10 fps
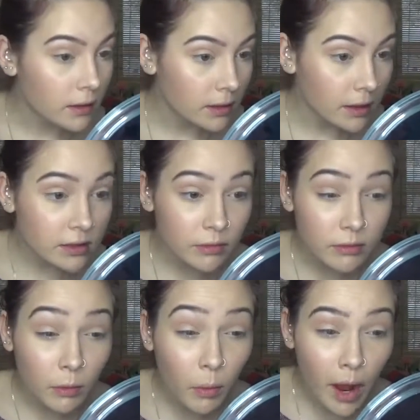I don't
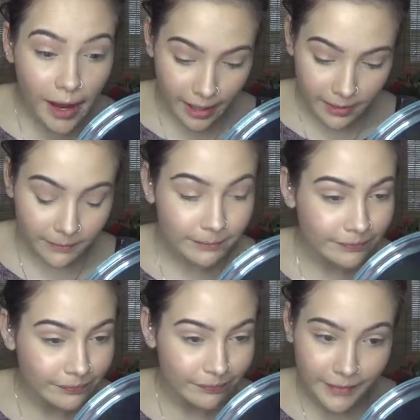know why,
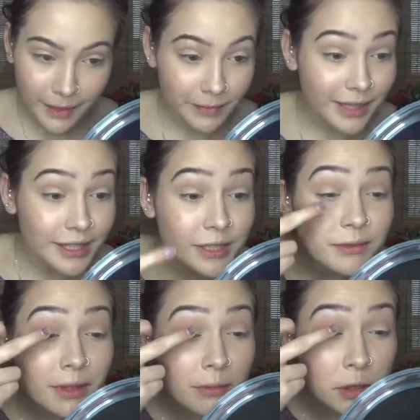but that's
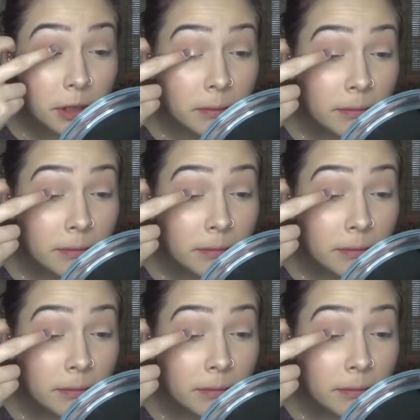just what I'm doing.